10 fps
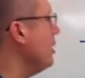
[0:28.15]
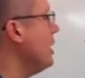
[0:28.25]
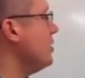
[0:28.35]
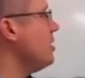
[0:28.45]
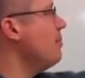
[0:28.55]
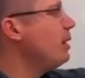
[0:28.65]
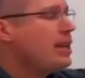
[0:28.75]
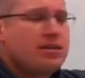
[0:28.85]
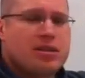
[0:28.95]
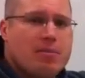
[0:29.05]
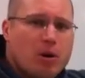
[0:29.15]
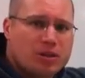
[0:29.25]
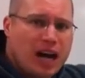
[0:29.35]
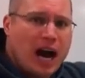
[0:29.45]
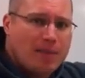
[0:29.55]
It simply is the
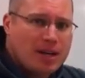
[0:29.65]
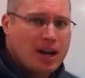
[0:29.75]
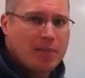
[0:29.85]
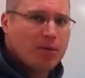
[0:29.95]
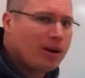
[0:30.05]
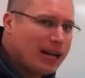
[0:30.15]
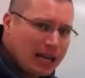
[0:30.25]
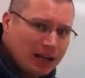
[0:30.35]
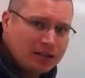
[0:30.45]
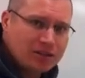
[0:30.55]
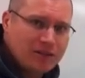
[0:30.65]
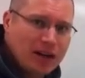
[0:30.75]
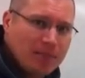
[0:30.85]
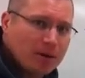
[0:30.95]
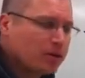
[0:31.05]
most common number in a list of
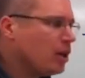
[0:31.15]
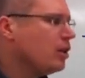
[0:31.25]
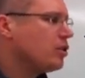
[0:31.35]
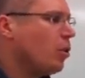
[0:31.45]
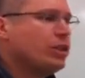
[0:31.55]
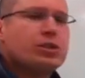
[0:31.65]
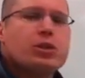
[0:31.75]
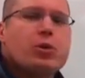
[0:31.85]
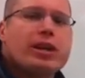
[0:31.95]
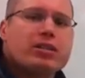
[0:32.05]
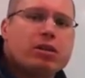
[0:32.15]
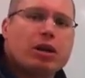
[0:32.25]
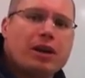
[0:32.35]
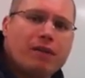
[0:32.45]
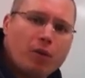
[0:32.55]
numbers. So what you're doing is
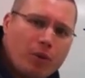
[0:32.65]
looking for